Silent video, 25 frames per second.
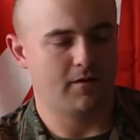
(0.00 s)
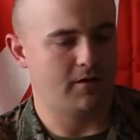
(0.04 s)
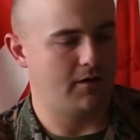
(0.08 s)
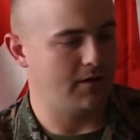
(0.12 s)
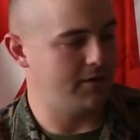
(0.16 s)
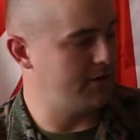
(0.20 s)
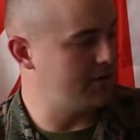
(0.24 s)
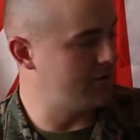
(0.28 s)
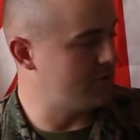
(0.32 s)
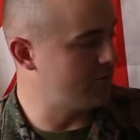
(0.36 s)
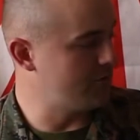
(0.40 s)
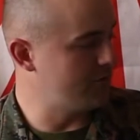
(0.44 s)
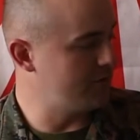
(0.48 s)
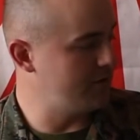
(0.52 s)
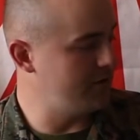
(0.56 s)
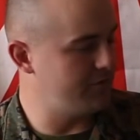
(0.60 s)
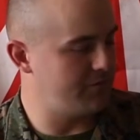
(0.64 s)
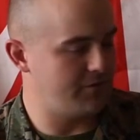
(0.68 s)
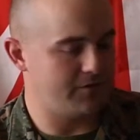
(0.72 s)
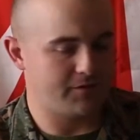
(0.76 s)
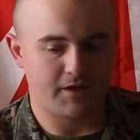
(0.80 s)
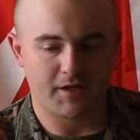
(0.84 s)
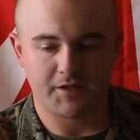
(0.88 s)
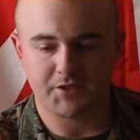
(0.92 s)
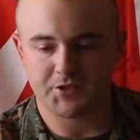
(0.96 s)
I need to relieve
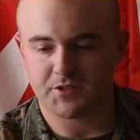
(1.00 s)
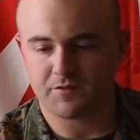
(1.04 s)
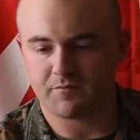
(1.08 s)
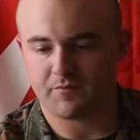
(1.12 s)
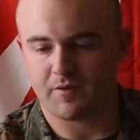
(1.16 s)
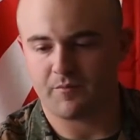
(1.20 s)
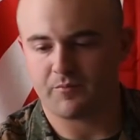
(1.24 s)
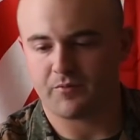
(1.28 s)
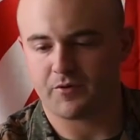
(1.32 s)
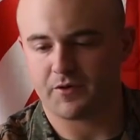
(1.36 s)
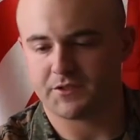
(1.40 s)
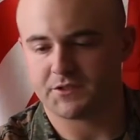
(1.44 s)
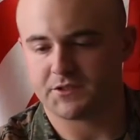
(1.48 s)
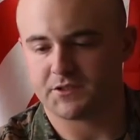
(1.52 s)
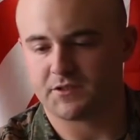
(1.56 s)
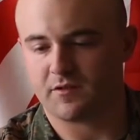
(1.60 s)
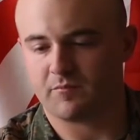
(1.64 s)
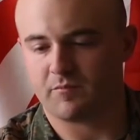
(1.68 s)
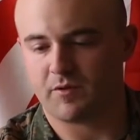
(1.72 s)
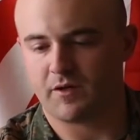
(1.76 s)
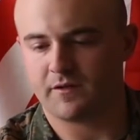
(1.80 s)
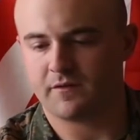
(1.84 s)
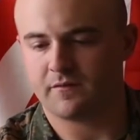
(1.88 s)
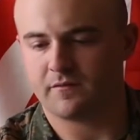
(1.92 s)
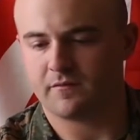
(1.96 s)
the tension by pressing the
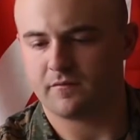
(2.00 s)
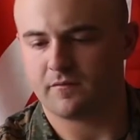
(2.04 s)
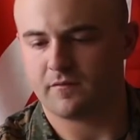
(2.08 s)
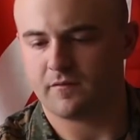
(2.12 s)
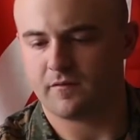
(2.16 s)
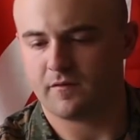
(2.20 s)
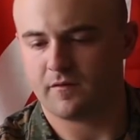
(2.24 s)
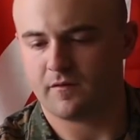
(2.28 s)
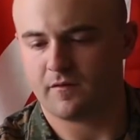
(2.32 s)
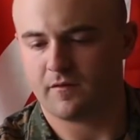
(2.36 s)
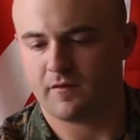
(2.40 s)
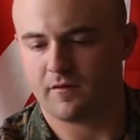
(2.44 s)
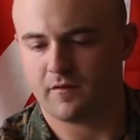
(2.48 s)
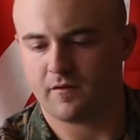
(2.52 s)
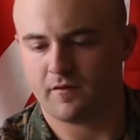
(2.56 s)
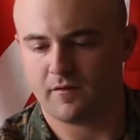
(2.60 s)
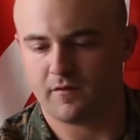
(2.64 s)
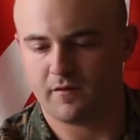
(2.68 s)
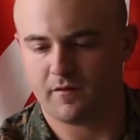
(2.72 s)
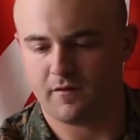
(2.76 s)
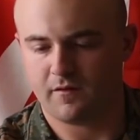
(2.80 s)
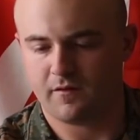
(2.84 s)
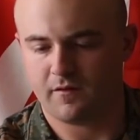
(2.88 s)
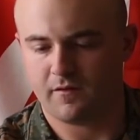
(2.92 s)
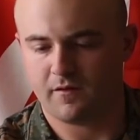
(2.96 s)
button.
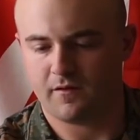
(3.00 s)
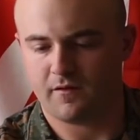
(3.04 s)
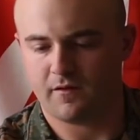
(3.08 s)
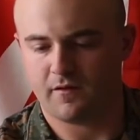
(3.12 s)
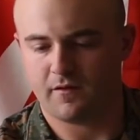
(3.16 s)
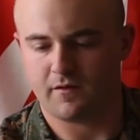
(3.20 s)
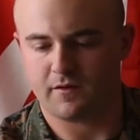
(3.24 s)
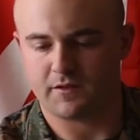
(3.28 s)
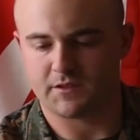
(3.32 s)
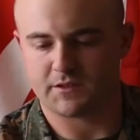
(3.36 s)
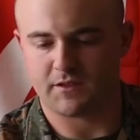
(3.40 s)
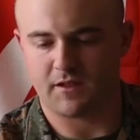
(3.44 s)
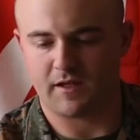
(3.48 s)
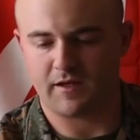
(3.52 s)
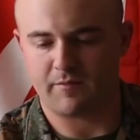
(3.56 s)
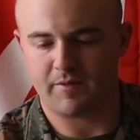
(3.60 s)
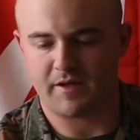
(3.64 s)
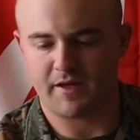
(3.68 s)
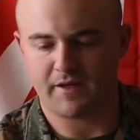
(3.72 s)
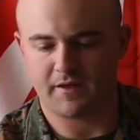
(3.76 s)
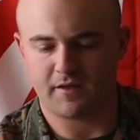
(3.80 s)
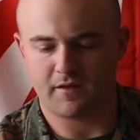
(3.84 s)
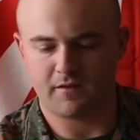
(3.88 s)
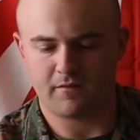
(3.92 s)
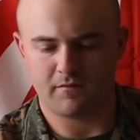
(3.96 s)
I slide
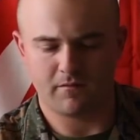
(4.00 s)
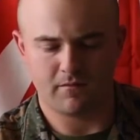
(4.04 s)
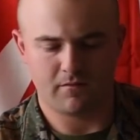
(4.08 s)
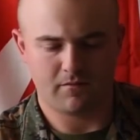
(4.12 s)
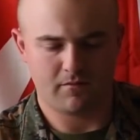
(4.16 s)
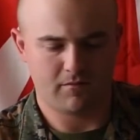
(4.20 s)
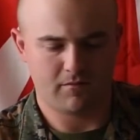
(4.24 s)
back in.